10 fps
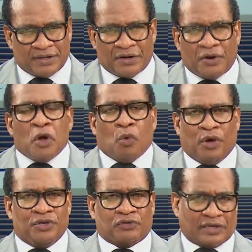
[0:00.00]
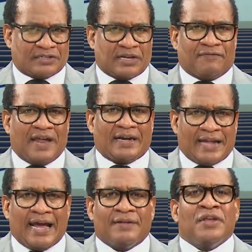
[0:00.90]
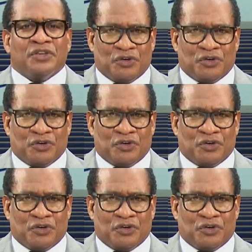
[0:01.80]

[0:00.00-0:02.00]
You know, when you say stuff like that,